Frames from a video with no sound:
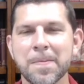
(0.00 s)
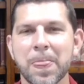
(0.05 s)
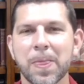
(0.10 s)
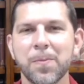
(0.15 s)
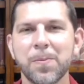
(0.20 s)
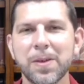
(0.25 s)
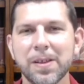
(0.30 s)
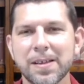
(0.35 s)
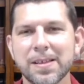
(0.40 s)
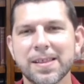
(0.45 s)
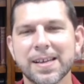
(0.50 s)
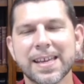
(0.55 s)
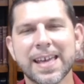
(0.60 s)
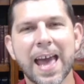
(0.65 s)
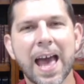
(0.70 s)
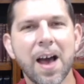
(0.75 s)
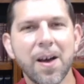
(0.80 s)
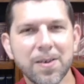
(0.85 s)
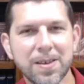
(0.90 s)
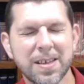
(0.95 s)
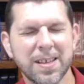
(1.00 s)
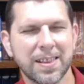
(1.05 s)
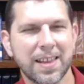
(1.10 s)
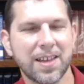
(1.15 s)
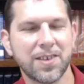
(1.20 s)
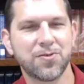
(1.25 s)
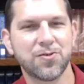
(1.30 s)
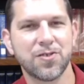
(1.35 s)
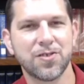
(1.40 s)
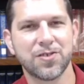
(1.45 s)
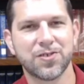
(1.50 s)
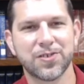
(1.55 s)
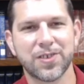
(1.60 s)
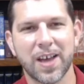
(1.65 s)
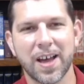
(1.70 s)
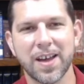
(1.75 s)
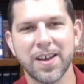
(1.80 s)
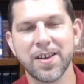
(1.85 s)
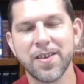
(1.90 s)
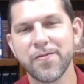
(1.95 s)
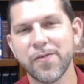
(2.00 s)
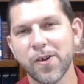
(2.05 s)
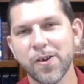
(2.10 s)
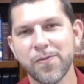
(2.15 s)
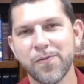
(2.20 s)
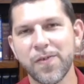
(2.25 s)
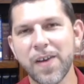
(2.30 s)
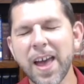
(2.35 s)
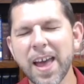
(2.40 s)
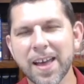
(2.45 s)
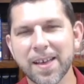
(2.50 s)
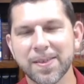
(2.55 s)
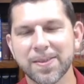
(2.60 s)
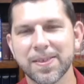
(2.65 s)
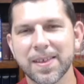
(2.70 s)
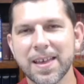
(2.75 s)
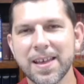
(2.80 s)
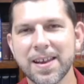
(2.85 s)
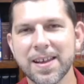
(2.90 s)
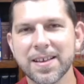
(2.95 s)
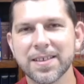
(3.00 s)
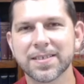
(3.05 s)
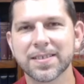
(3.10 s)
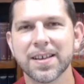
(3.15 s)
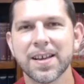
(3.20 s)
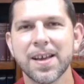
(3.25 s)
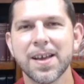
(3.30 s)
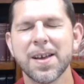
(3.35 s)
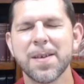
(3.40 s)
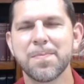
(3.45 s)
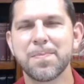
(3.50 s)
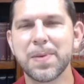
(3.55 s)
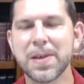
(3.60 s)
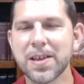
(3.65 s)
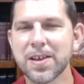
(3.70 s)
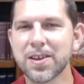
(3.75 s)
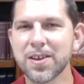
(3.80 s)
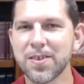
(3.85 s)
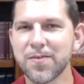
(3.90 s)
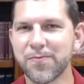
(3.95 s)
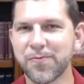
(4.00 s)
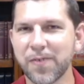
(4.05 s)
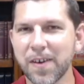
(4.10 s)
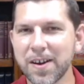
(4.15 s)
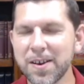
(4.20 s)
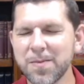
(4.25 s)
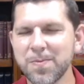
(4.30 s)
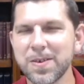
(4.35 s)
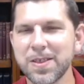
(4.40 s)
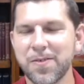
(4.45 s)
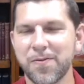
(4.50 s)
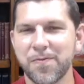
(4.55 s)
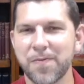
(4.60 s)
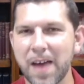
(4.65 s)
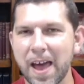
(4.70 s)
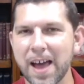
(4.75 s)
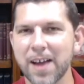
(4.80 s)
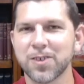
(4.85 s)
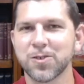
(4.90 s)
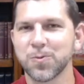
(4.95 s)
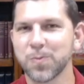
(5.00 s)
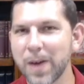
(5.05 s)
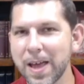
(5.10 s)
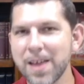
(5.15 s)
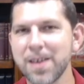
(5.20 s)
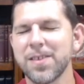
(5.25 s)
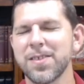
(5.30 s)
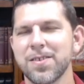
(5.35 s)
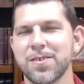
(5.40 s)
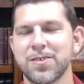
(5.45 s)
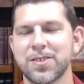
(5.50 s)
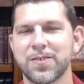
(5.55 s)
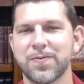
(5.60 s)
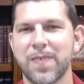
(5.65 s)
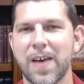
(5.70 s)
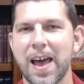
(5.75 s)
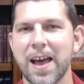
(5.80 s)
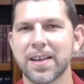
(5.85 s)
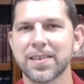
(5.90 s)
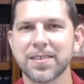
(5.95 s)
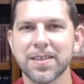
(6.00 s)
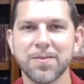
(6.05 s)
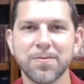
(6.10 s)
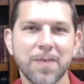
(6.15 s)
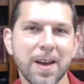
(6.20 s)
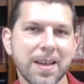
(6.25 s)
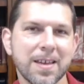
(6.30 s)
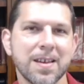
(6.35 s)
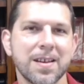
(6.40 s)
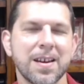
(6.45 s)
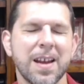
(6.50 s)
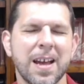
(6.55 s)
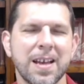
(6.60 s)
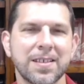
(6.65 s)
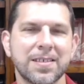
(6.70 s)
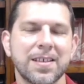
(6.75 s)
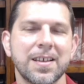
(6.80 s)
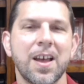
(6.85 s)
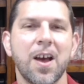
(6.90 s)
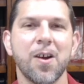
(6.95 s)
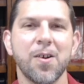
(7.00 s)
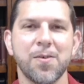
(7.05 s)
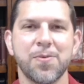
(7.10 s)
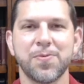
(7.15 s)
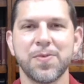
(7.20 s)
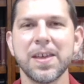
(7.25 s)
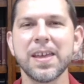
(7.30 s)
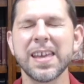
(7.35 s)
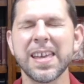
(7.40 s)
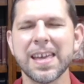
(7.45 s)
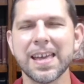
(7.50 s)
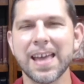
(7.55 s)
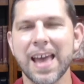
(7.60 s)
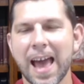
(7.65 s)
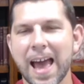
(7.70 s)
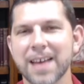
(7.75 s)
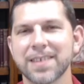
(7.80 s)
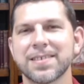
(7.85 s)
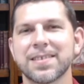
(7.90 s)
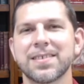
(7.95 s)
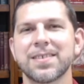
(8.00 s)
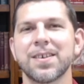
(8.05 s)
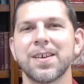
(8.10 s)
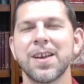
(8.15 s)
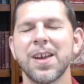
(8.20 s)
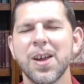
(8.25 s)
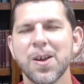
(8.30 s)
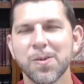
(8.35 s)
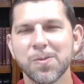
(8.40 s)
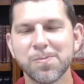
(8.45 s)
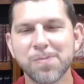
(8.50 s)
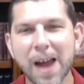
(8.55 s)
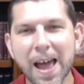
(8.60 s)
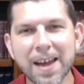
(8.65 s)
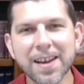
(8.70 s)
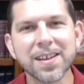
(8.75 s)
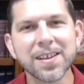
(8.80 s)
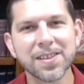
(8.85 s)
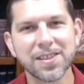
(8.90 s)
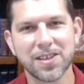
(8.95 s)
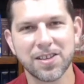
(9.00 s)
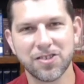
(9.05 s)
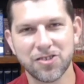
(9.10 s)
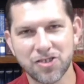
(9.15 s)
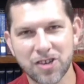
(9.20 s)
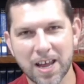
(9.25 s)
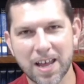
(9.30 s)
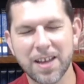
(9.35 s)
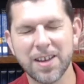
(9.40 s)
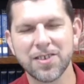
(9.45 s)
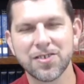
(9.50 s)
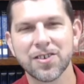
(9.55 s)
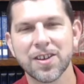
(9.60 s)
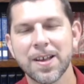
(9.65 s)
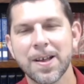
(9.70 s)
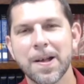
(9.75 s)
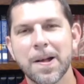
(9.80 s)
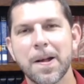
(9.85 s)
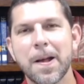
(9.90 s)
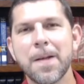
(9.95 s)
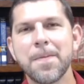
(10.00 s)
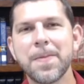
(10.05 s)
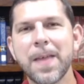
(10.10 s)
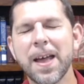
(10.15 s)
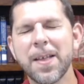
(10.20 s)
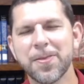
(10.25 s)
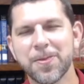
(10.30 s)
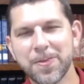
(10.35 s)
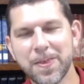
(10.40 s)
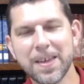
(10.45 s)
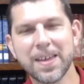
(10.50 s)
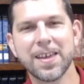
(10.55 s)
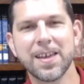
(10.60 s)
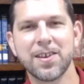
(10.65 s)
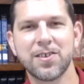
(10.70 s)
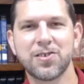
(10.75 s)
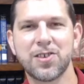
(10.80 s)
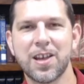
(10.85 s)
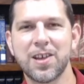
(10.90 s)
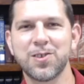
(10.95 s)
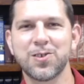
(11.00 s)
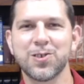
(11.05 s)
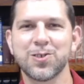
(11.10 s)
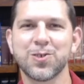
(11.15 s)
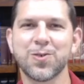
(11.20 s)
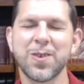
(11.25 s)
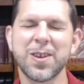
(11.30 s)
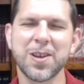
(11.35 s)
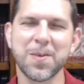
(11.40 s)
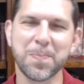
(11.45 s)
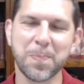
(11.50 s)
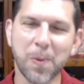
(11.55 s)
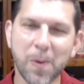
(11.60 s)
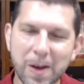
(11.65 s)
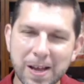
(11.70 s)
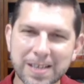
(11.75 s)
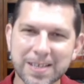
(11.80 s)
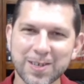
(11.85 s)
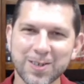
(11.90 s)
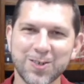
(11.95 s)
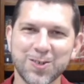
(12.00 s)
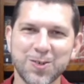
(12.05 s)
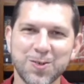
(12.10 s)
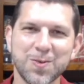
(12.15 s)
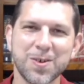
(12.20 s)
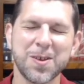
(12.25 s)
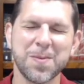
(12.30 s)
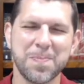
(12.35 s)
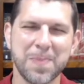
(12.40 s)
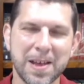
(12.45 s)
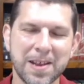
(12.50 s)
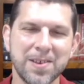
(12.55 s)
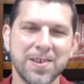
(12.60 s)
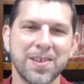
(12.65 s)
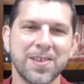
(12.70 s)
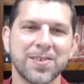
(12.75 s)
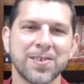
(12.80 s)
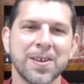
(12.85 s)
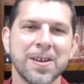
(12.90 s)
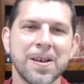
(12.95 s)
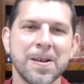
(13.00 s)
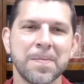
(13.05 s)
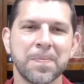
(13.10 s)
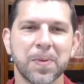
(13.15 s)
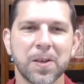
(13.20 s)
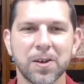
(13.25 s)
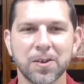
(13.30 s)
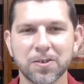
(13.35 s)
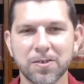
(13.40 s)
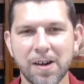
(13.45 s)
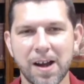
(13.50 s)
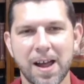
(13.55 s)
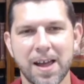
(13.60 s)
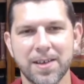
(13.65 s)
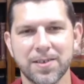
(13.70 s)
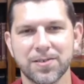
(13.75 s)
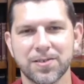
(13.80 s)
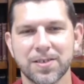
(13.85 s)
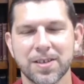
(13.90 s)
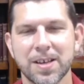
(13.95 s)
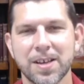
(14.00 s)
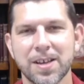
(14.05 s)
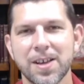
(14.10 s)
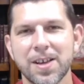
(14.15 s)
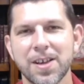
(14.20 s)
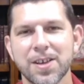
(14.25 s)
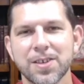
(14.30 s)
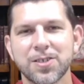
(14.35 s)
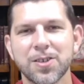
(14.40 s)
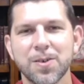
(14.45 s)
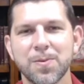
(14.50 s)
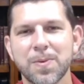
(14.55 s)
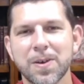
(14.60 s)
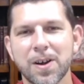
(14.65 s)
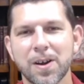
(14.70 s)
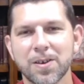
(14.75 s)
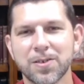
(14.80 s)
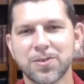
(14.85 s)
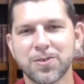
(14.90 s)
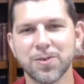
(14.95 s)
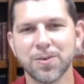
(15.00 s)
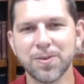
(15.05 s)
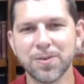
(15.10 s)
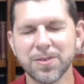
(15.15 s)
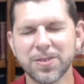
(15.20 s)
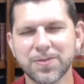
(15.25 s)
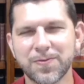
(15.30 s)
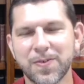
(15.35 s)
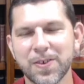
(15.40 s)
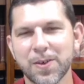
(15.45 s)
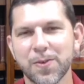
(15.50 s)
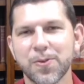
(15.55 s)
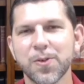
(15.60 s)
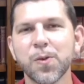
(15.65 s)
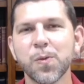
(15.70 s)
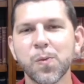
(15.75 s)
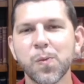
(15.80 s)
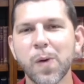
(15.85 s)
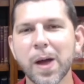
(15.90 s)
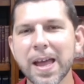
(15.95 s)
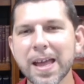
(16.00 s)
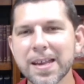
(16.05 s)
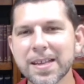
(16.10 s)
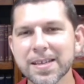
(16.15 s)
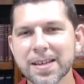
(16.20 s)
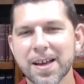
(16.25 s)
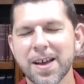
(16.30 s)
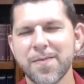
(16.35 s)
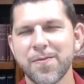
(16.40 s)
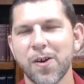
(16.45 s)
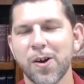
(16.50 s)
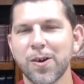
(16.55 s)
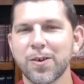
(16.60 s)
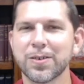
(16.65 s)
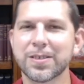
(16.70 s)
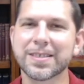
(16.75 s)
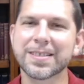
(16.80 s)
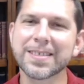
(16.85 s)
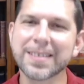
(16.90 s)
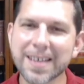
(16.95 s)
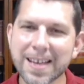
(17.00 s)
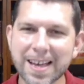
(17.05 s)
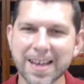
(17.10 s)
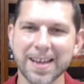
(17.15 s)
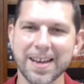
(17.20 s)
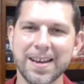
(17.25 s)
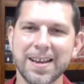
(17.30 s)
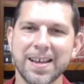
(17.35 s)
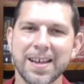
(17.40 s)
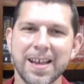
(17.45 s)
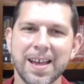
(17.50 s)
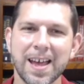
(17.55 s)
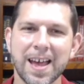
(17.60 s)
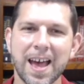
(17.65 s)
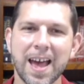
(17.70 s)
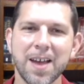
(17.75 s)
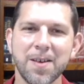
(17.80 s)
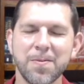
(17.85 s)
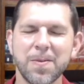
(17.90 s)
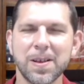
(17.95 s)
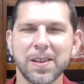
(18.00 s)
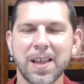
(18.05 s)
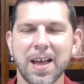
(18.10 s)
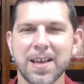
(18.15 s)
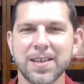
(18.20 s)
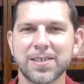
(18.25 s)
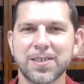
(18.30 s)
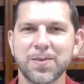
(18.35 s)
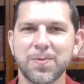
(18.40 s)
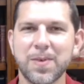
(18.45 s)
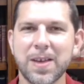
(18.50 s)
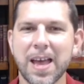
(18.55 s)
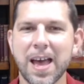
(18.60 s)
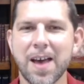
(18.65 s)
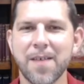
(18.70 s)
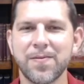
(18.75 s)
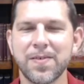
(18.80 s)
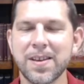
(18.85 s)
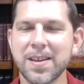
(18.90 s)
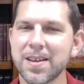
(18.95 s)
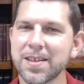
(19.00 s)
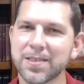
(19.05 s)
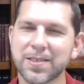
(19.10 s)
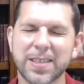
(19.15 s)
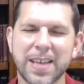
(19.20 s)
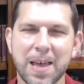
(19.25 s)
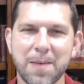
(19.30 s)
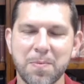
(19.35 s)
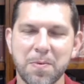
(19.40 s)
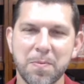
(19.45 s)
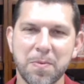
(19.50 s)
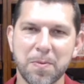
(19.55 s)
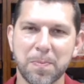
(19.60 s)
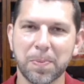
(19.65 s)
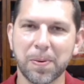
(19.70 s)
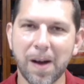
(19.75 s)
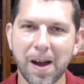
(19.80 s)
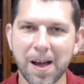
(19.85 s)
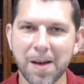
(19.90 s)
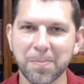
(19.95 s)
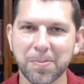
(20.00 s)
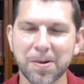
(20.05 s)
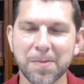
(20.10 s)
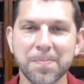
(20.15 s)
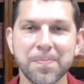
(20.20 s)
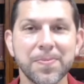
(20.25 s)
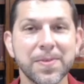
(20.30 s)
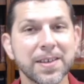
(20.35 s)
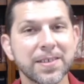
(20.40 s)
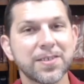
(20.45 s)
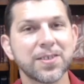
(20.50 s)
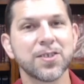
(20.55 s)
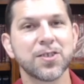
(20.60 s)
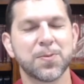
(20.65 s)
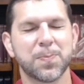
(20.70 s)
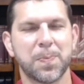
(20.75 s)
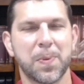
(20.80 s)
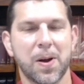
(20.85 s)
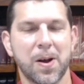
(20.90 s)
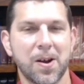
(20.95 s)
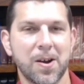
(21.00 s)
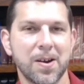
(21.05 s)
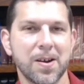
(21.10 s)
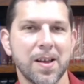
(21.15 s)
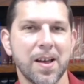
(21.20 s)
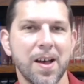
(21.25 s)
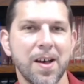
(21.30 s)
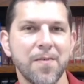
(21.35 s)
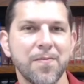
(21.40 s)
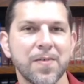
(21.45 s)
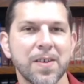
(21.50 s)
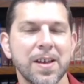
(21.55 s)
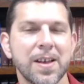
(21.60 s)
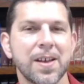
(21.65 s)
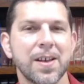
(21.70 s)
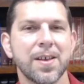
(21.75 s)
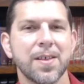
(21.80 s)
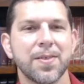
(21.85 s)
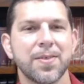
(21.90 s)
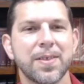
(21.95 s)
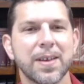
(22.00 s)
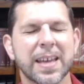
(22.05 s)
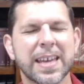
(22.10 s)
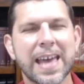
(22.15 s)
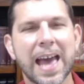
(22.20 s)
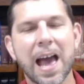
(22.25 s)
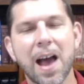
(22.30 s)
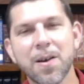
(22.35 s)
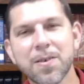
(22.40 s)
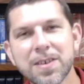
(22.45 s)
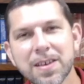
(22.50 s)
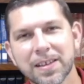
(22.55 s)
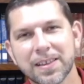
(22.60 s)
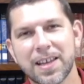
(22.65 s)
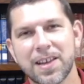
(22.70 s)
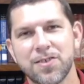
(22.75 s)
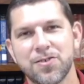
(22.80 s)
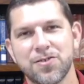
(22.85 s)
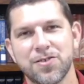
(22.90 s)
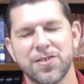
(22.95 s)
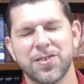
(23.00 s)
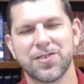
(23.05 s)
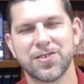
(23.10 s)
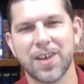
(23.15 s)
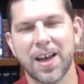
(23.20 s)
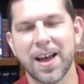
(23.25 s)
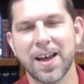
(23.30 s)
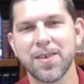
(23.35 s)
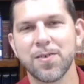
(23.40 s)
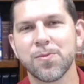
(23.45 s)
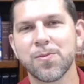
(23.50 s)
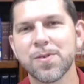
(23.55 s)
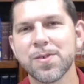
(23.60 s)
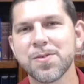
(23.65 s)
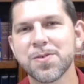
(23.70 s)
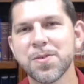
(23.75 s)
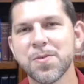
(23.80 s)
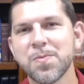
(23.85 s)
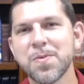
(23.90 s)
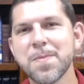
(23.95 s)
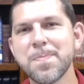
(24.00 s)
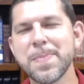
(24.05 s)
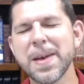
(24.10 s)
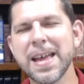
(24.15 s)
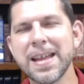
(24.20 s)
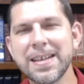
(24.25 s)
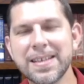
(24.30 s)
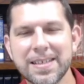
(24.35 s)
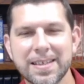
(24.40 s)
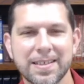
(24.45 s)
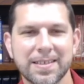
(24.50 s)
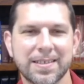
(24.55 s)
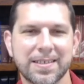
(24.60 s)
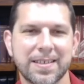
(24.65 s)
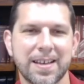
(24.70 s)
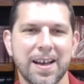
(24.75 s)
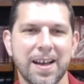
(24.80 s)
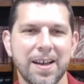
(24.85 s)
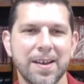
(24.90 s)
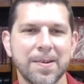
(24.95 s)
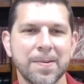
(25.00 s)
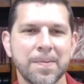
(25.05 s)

really the calculation side of our faith. It is being confronted with facts, weighing those facts, and recognizing our thinking has to radically change, and that thinking change is going to point us to a dependence on Christ. So when our souls feel the weight of our sin and realize that we have an inescapable problem, this is part of the calculation side or the repentance side.